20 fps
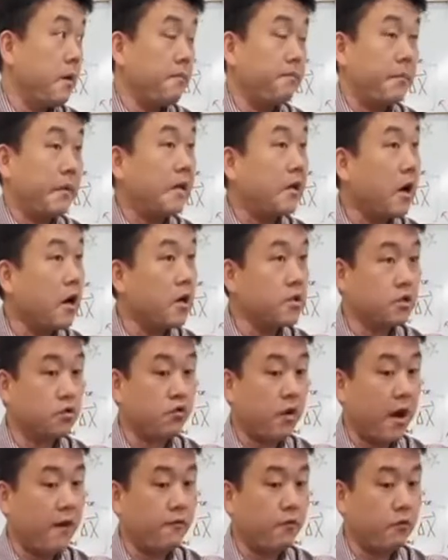But
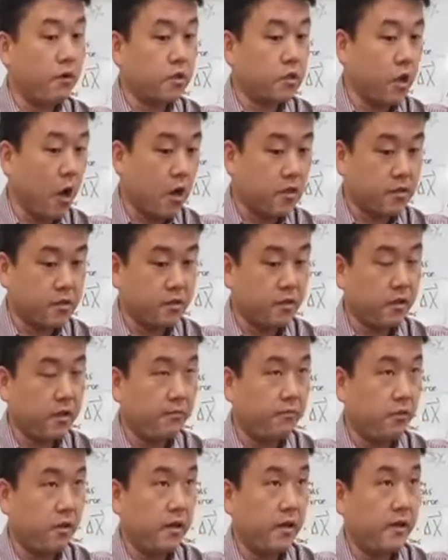because gravity was
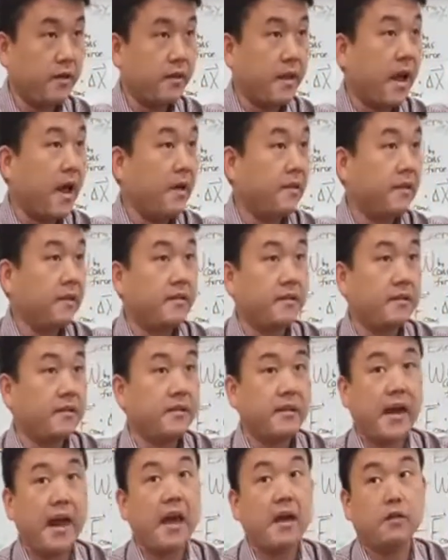constantly pulling it down, it
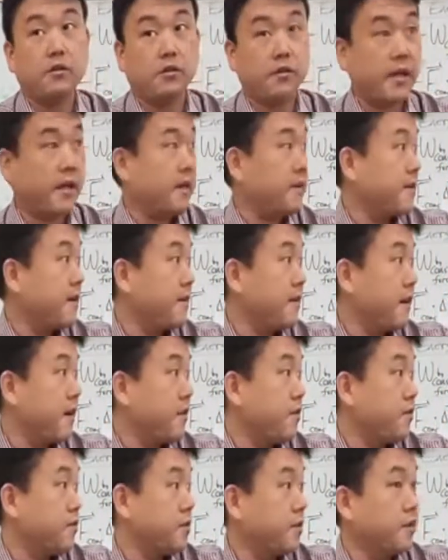didn't gain all that kinetic
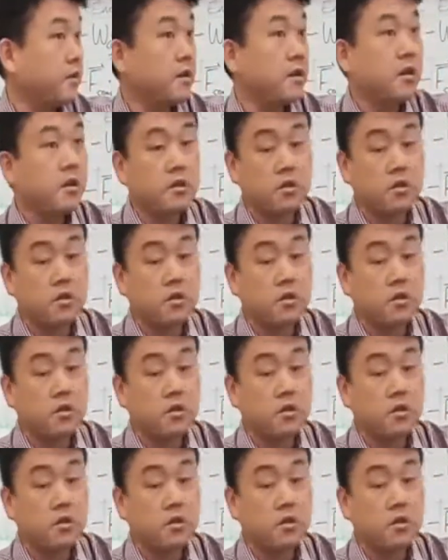energy.